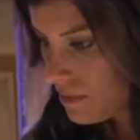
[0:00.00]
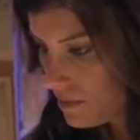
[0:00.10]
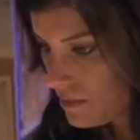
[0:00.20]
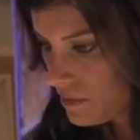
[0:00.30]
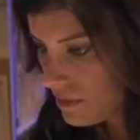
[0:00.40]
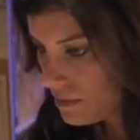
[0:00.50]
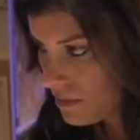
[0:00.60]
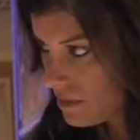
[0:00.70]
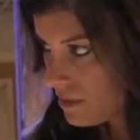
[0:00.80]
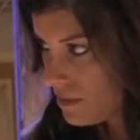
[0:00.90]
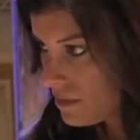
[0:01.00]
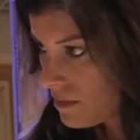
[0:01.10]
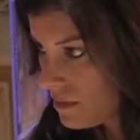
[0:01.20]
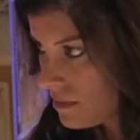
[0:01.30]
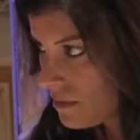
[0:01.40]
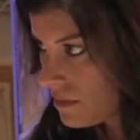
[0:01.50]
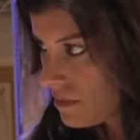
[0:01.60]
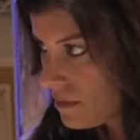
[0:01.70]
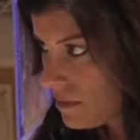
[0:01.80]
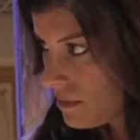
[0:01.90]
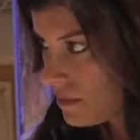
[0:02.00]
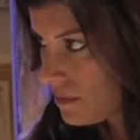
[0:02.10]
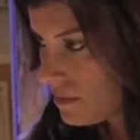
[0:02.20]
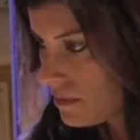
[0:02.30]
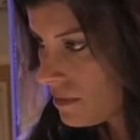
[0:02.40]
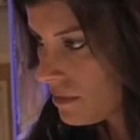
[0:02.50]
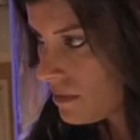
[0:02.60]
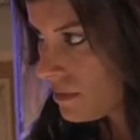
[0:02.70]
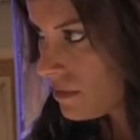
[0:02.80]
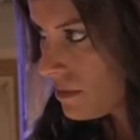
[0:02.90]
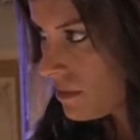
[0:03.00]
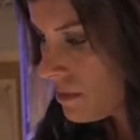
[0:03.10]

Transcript: (silent)